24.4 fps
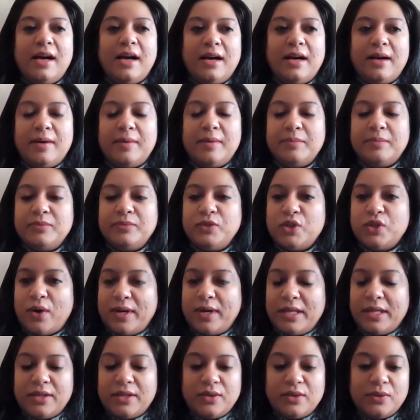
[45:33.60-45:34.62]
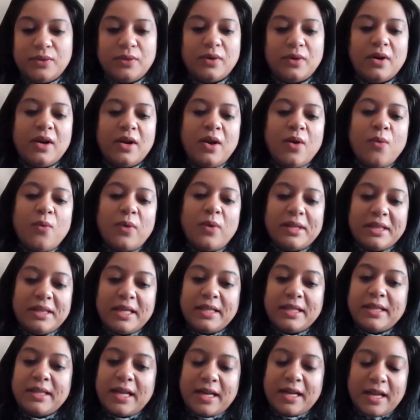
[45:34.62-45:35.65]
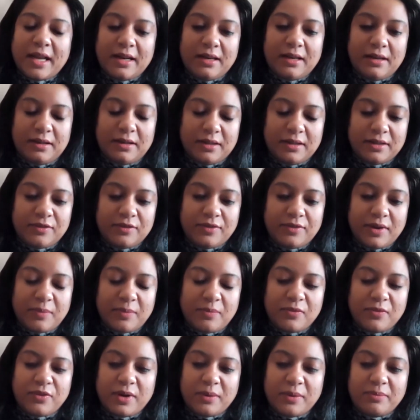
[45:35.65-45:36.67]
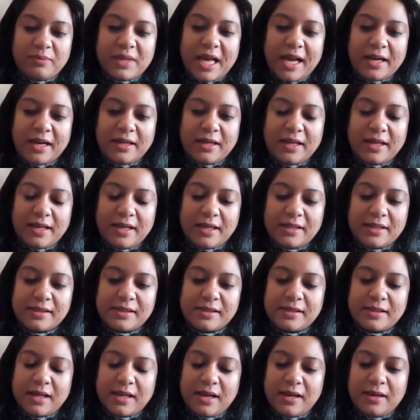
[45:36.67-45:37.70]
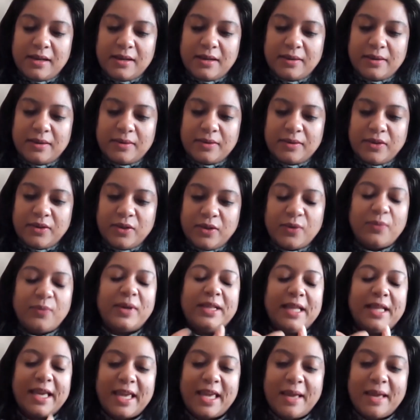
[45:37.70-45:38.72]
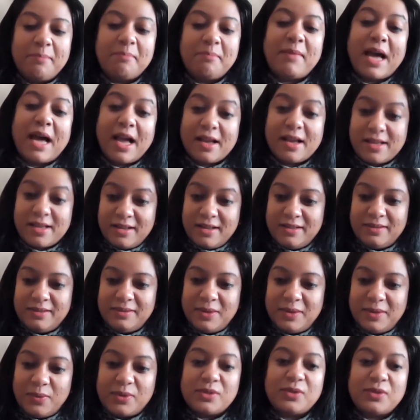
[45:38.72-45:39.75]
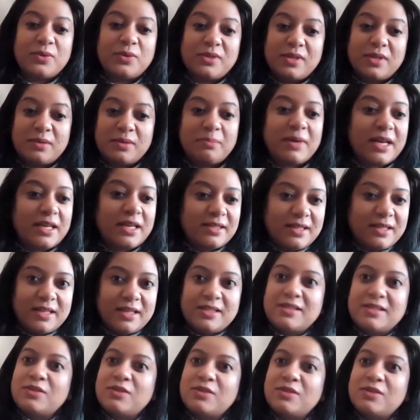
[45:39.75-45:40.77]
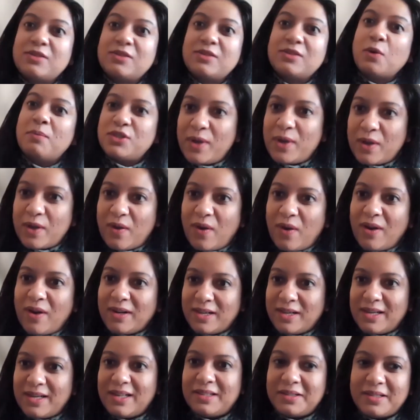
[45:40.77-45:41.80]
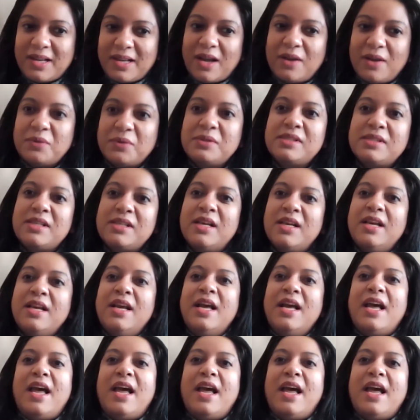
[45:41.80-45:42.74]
um, joined the tour one thing that I learned from from that is, uh, you know, when they came back, they were so surprised. There's so much going on in other towns,